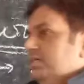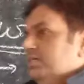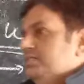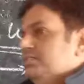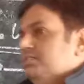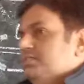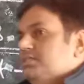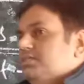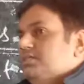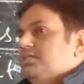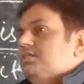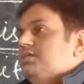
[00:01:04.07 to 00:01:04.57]

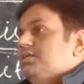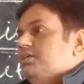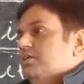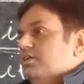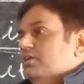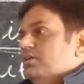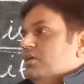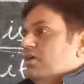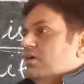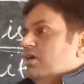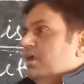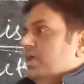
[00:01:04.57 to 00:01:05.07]
is
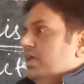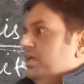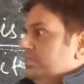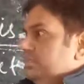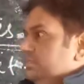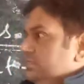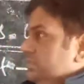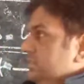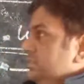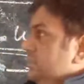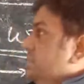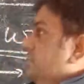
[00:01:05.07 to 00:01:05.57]
known
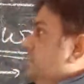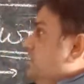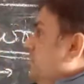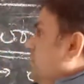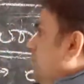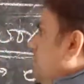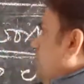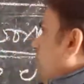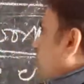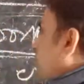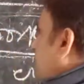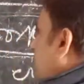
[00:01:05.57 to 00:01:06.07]
as
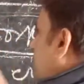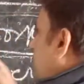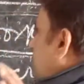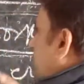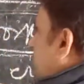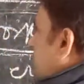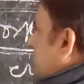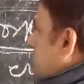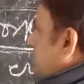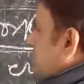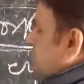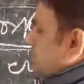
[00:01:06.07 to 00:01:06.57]

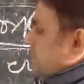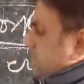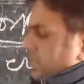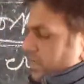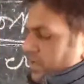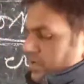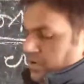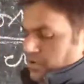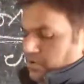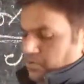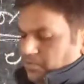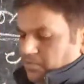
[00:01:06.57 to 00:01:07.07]
work.
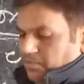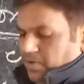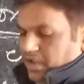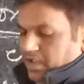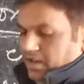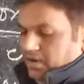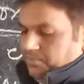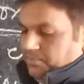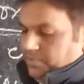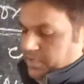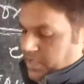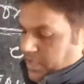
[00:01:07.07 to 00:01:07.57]

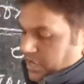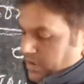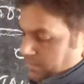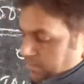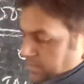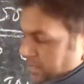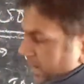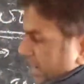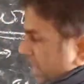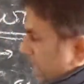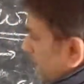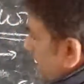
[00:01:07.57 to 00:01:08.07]
When we
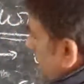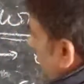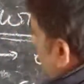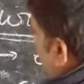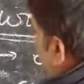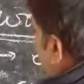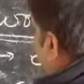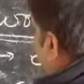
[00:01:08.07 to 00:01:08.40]
apply